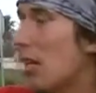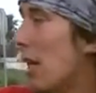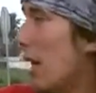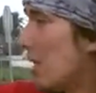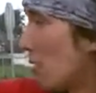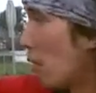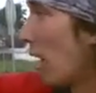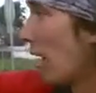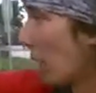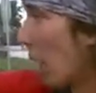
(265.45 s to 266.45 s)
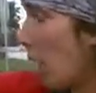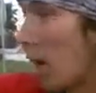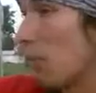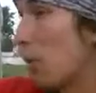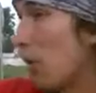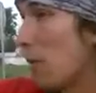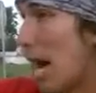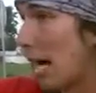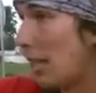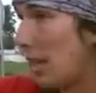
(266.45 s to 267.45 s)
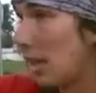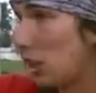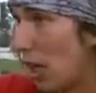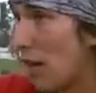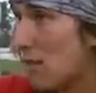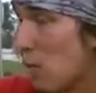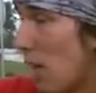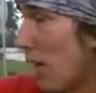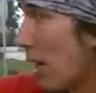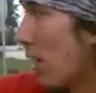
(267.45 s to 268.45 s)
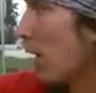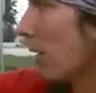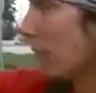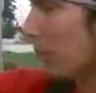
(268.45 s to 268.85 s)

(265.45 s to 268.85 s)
Yeah. So like, I got put in the back of the sheriff's wagon.